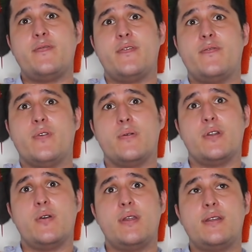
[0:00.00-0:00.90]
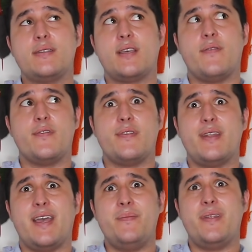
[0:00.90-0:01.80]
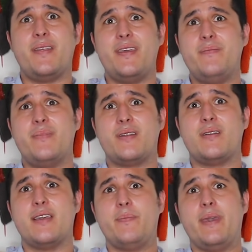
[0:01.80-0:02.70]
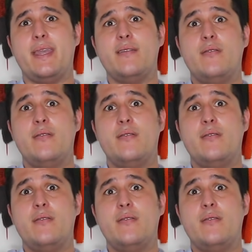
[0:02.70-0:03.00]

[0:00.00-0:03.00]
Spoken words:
foot forward only to discover that I'm nothing but clickbait.